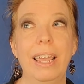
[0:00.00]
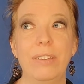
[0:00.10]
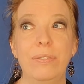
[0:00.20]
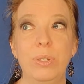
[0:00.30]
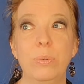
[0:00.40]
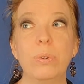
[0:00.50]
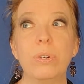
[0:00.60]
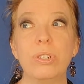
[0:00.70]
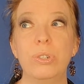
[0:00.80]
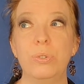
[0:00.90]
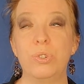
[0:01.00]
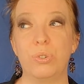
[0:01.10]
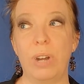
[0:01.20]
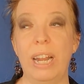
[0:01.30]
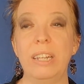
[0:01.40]
if you were to
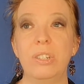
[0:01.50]
try